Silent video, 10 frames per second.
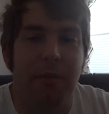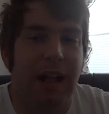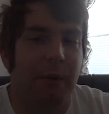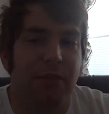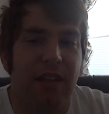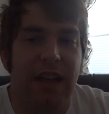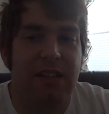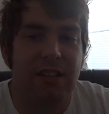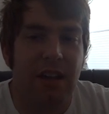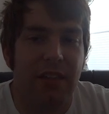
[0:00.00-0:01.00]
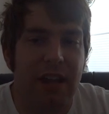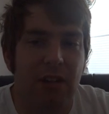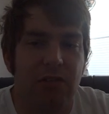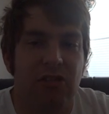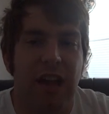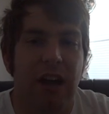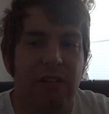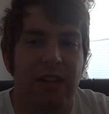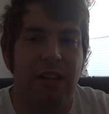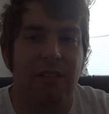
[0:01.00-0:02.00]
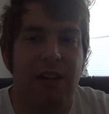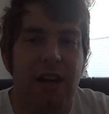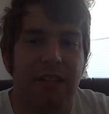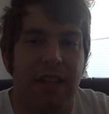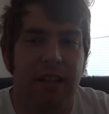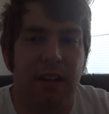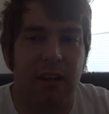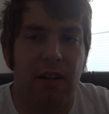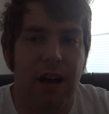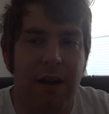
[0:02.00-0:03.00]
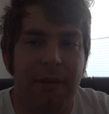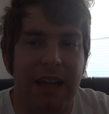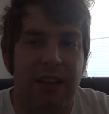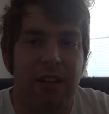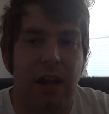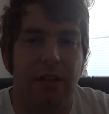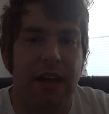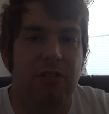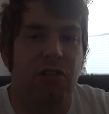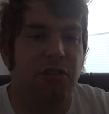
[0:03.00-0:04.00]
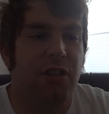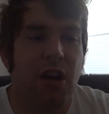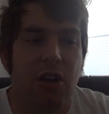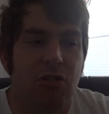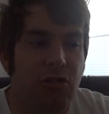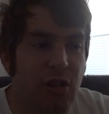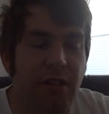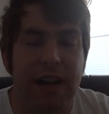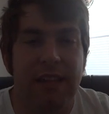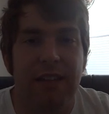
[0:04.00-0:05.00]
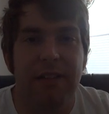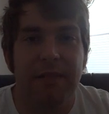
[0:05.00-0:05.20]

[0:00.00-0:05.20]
but I'm saying, you know, they don't tell you that they're coming, you know, they just do it.